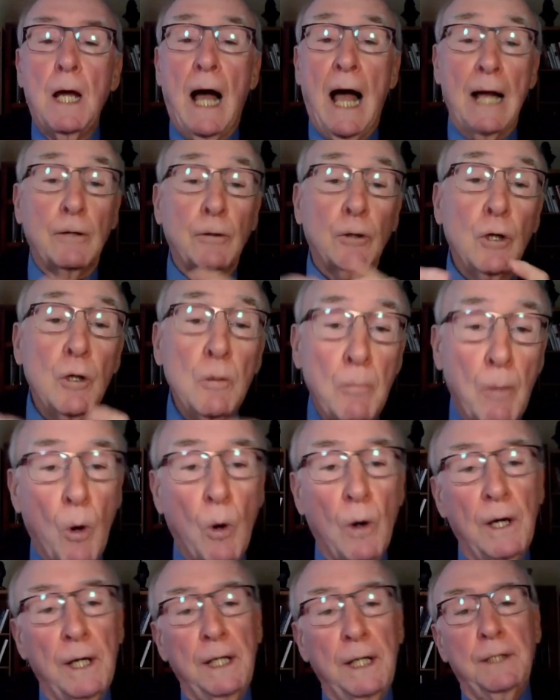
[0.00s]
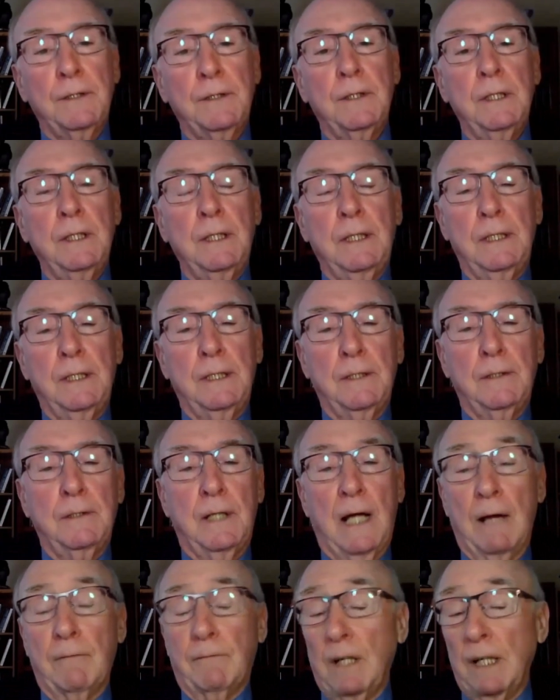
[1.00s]
I grew more in,
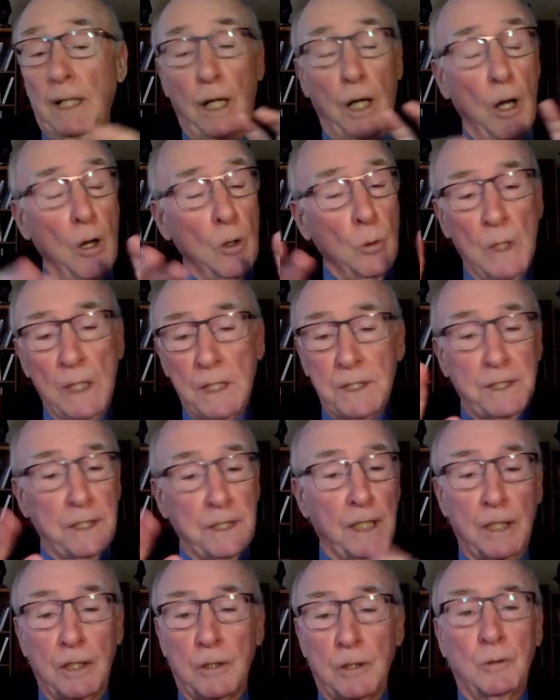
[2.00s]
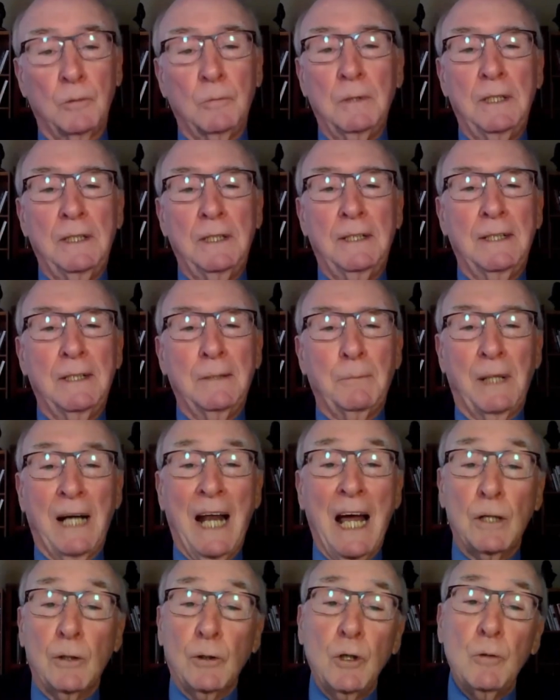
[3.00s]
I've got a long ways to go, but
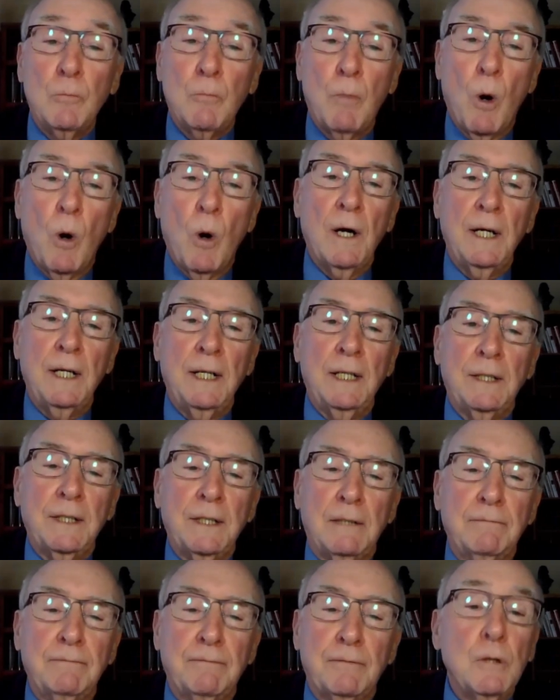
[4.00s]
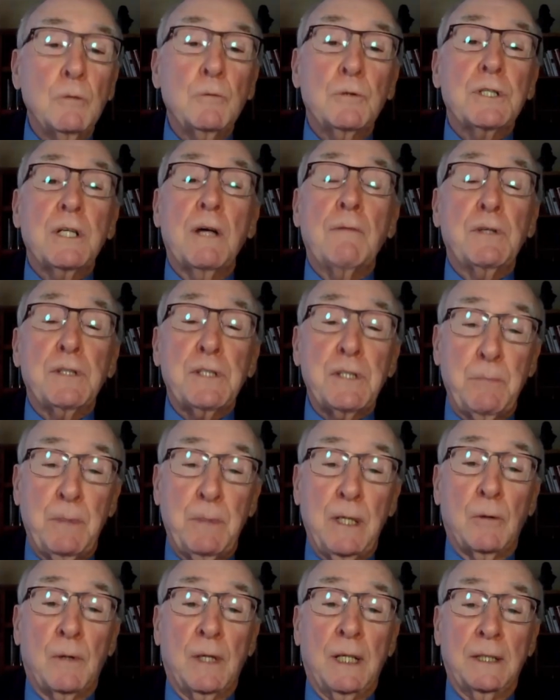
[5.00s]
I grew more in the fruits of the
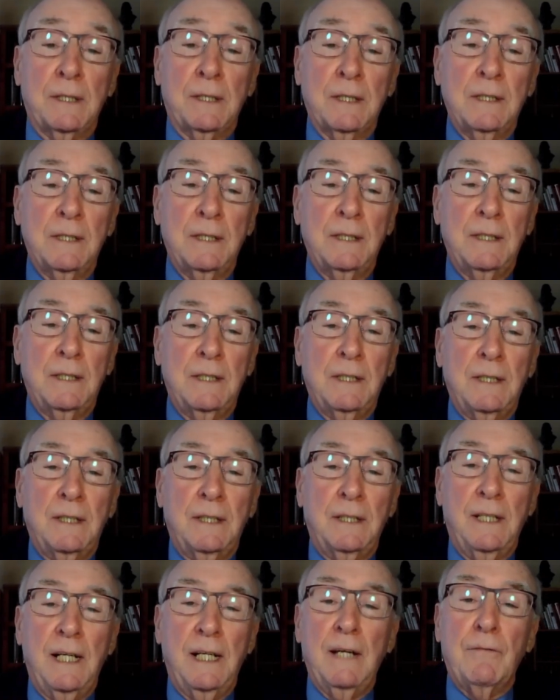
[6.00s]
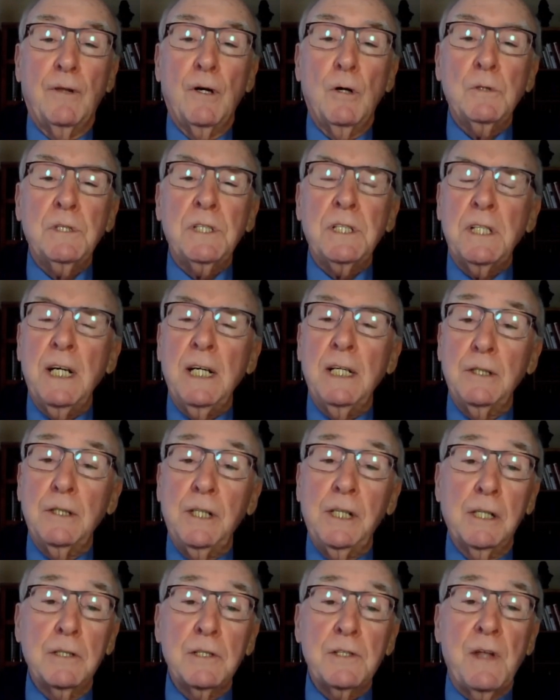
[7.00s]
Spirit in those 10
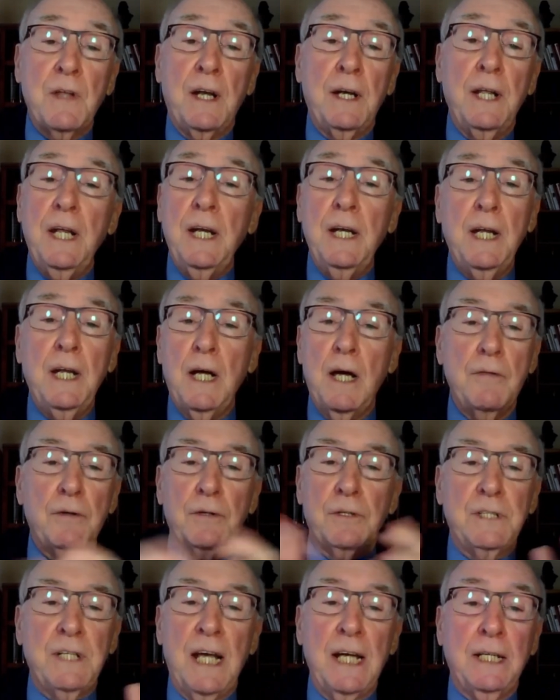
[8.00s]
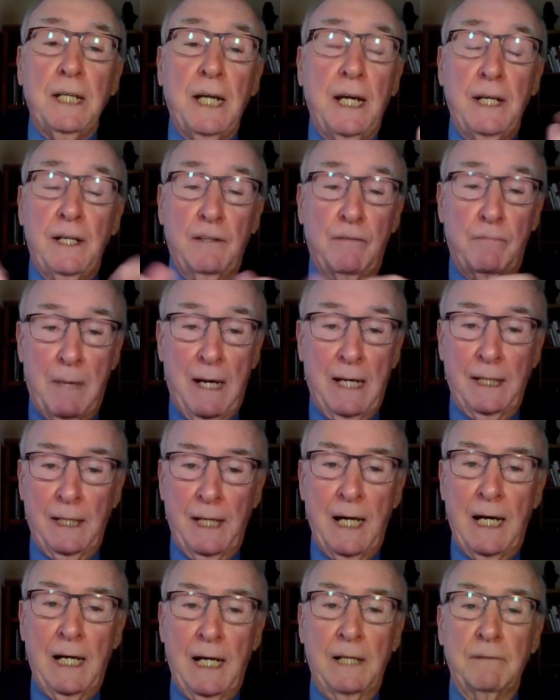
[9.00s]
years than any other decade of my
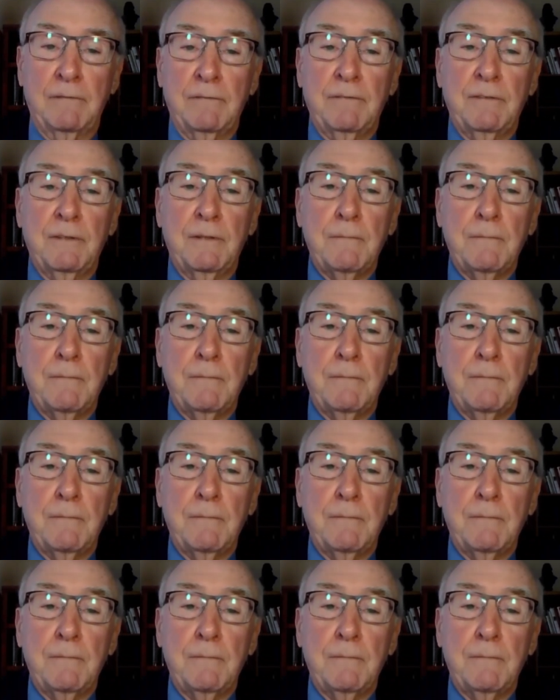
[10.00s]
life.